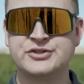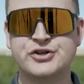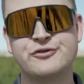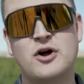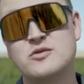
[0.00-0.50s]

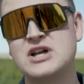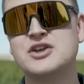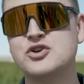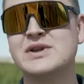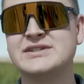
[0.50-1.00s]
So your farm's
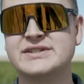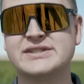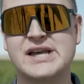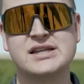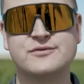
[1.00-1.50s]
not doing it
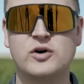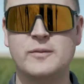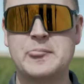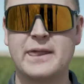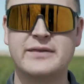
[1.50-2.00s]

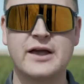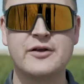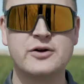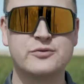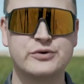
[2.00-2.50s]
successful. And the
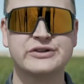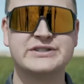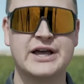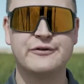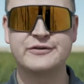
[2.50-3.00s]
other real
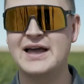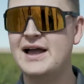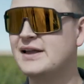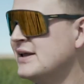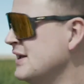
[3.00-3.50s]
tell for
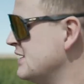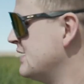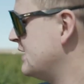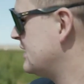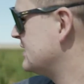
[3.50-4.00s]
that
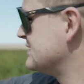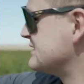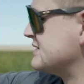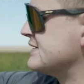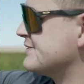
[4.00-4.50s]

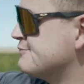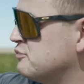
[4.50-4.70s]
is the